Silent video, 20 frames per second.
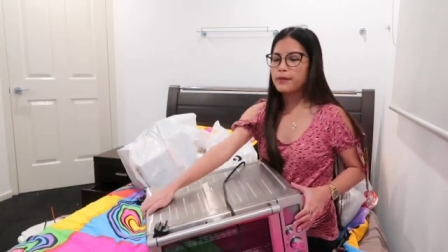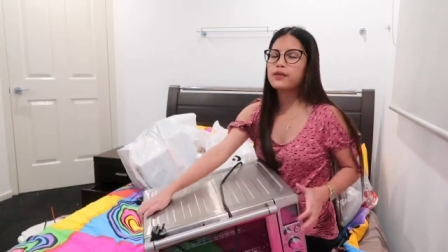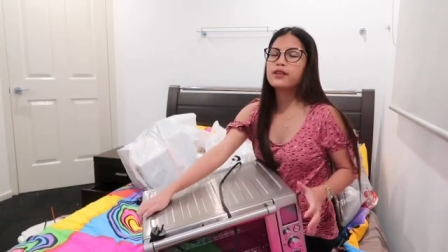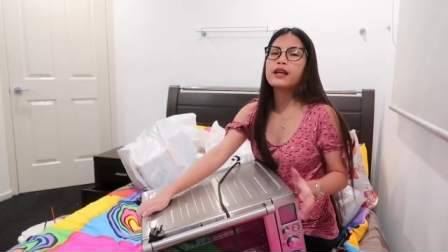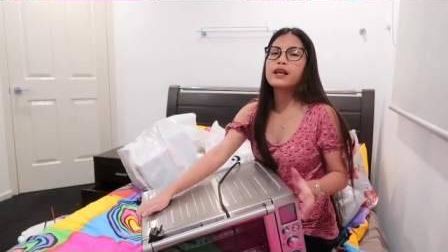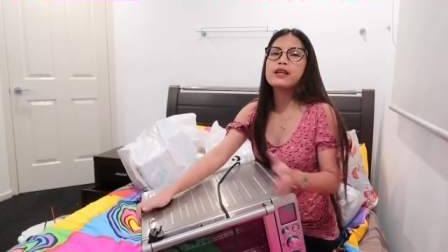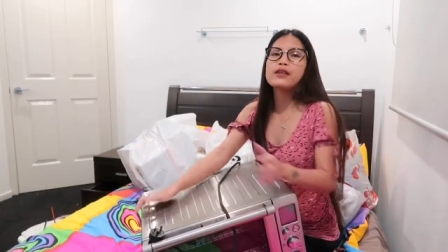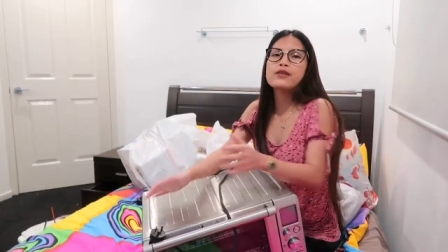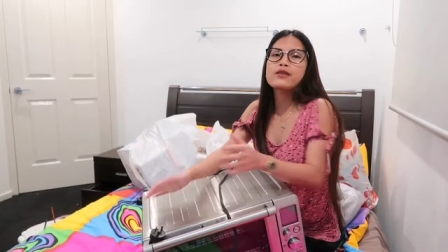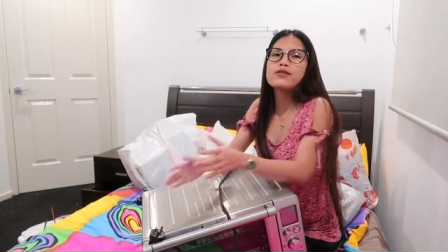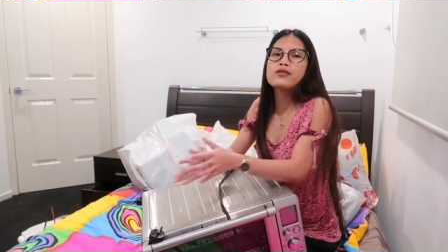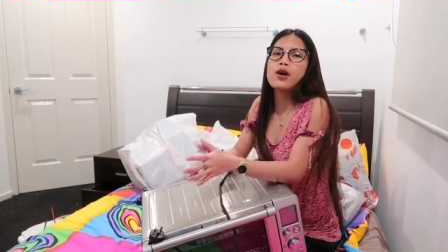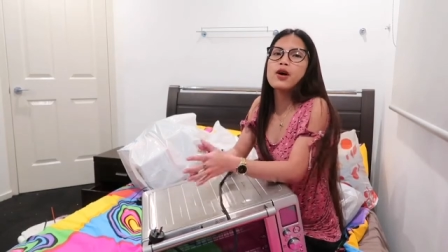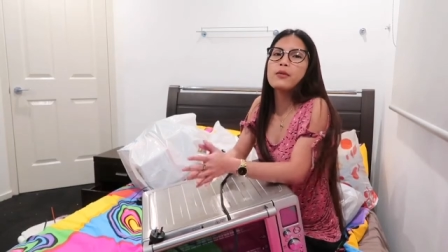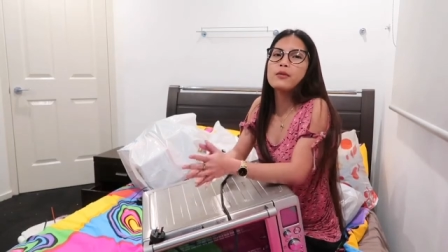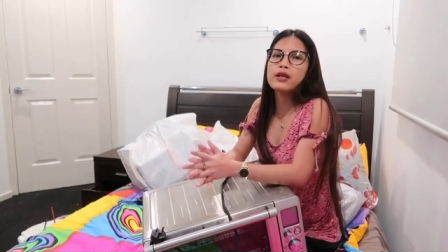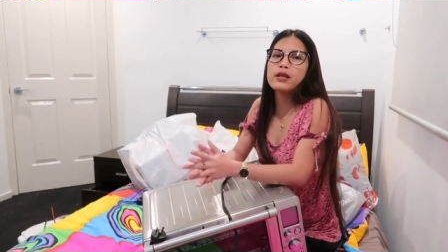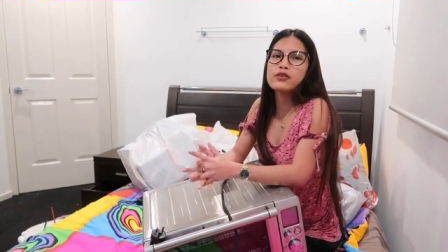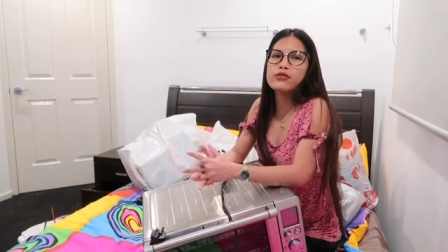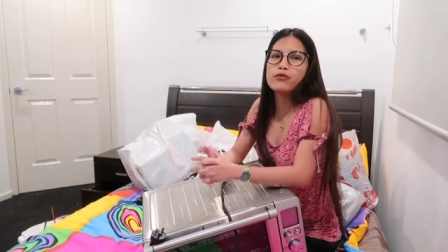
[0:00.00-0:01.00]
Thank you so
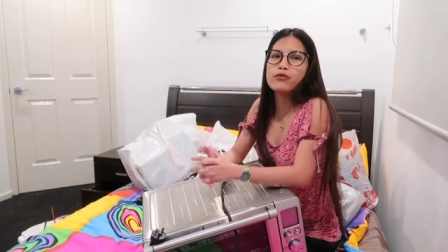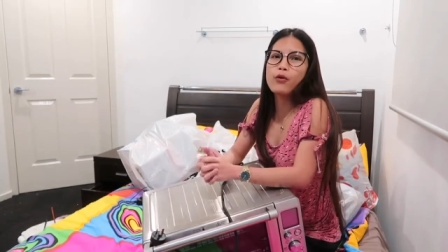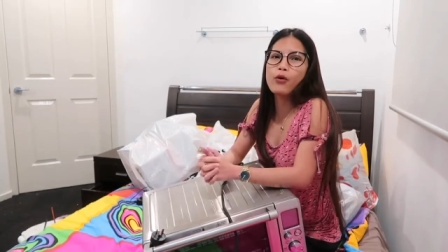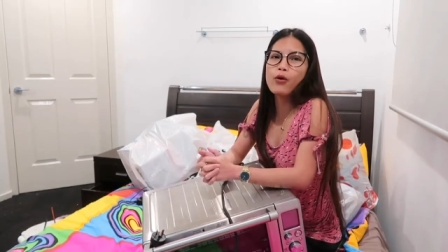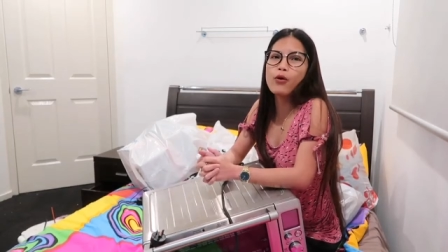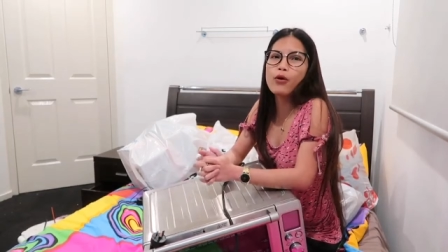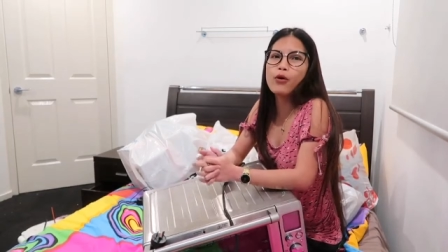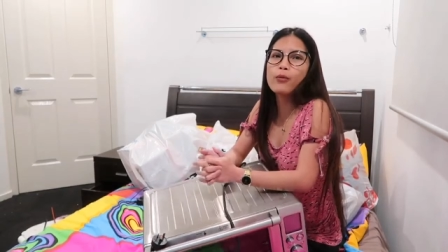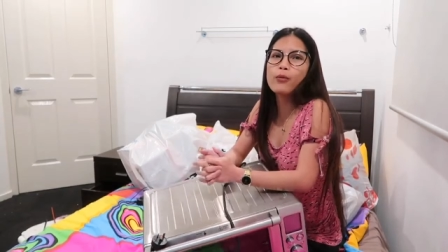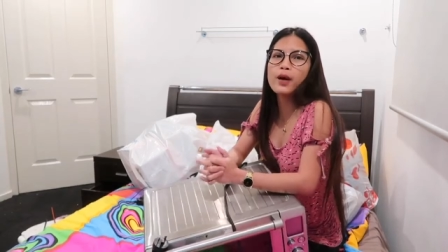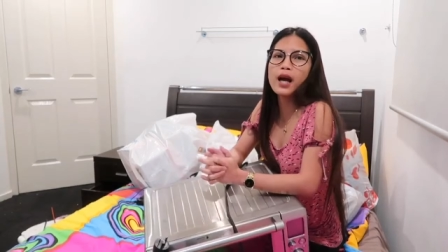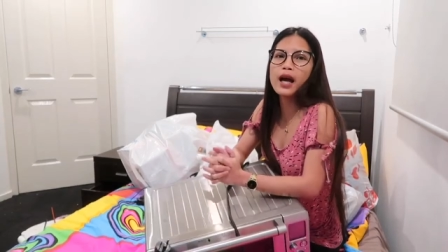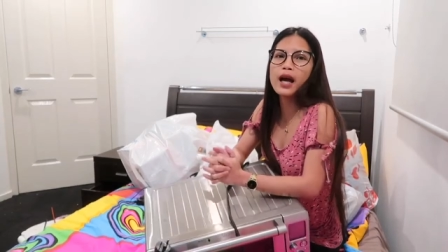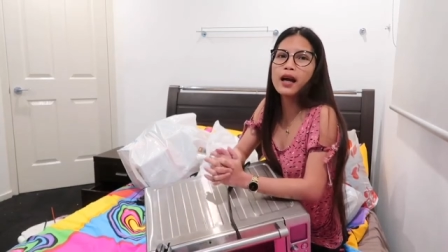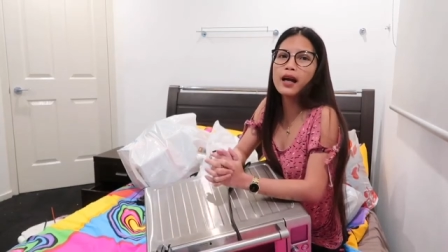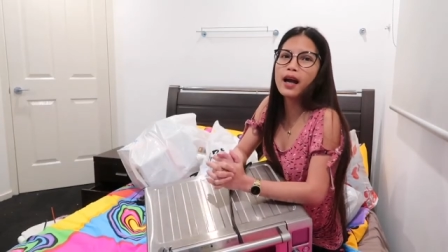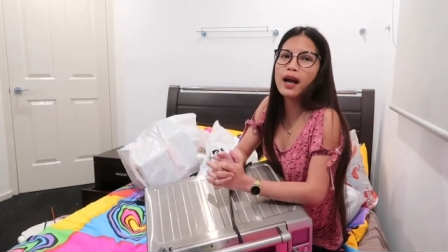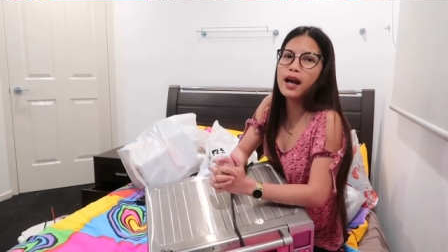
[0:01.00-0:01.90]
much for my